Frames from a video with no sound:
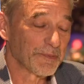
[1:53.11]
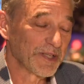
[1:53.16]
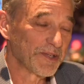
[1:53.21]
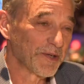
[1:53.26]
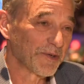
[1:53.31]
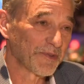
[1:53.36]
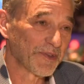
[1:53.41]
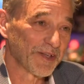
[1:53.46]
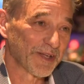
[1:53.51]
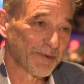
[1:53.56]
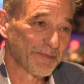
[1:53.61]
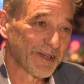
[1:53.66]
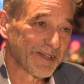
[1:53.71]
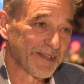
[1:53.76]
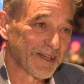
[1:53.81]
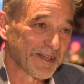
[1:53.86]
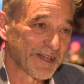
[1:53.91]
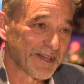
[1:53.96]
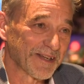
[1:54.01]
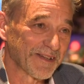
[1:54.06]
mean, don't think about
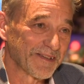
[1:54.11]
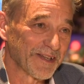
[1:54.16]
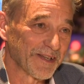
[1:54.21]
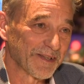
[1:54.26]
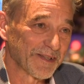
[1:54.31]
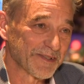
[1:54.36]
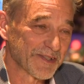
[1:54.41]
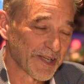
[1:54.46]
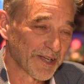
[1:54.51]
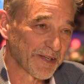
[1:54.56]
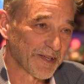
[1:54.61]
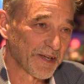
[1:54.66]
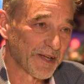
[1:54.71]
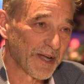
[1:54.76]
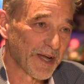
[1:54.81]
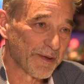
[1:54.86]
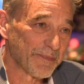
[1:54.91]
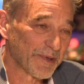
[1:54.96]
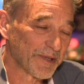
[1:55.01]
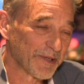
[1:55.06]
that kind of thing. Is that going to
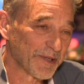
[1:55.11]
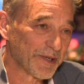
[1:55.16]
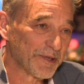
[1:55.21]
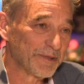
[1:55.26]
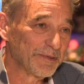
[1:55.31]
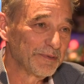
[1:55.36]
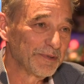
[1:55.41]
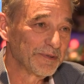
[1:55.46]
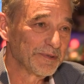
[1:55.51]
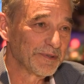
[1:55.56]
happen? No.